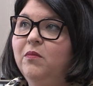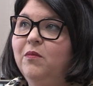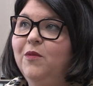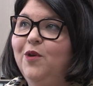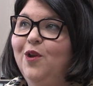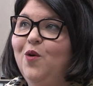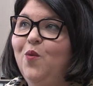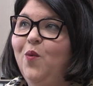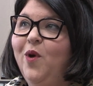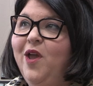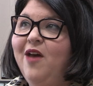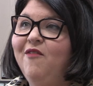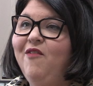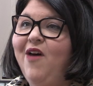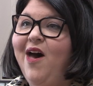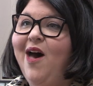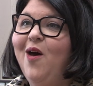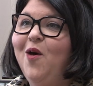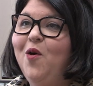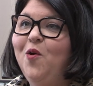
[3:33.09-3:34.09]
you know, we have
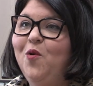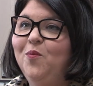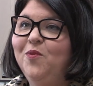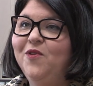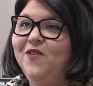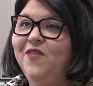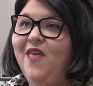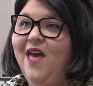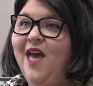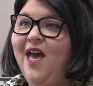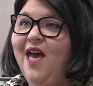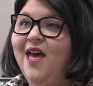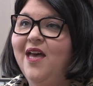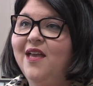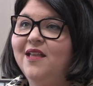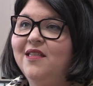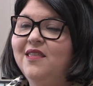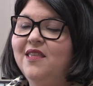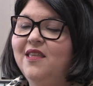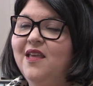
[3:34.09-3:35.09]
high hopes
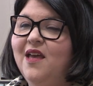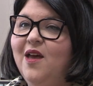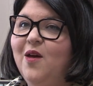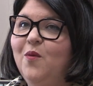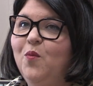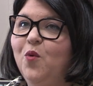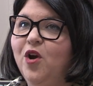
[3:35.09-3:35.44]
that um,